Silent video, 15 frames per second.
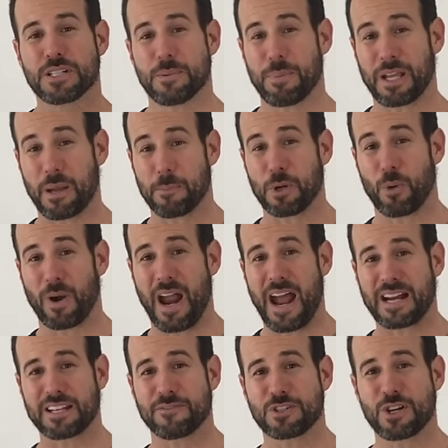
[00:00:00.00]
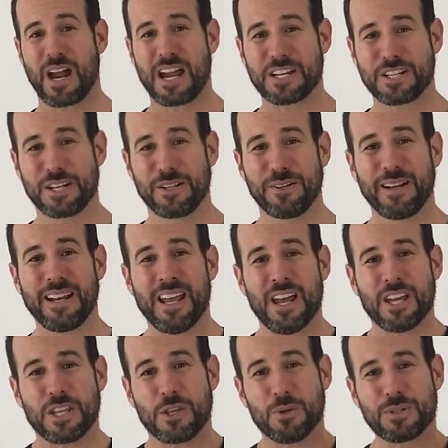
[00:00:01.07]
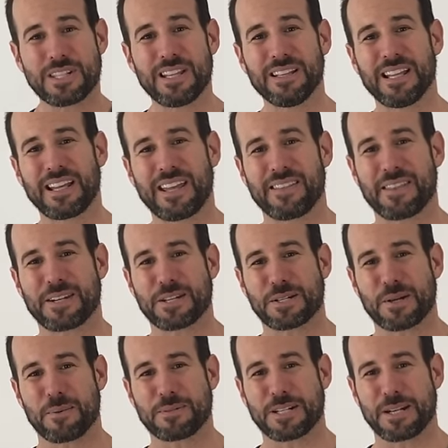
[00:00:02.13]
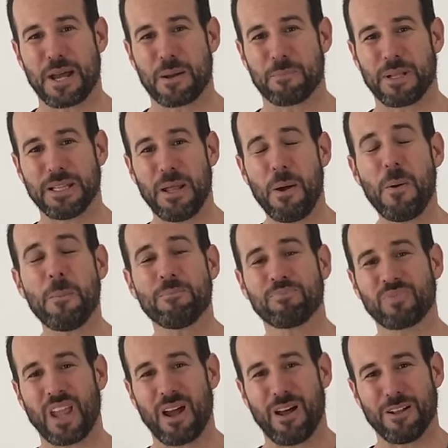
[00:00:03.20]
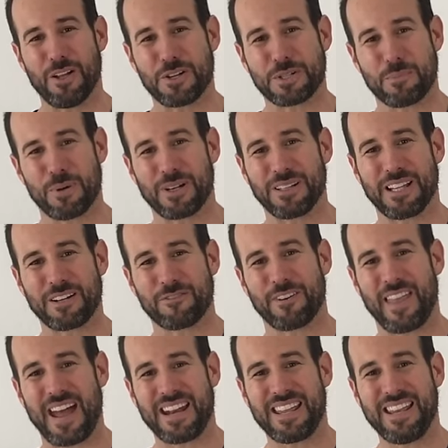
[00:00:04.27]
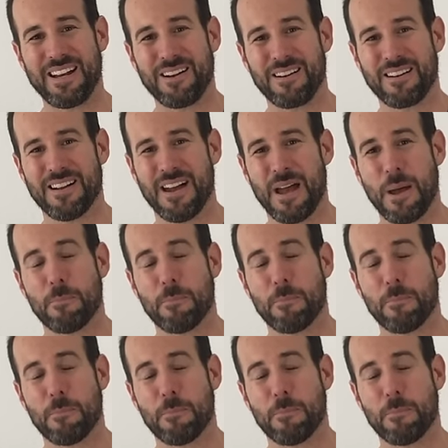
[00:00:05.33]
To pick up your active traction unit, use the link in the description down below. I'll also put a link for that here.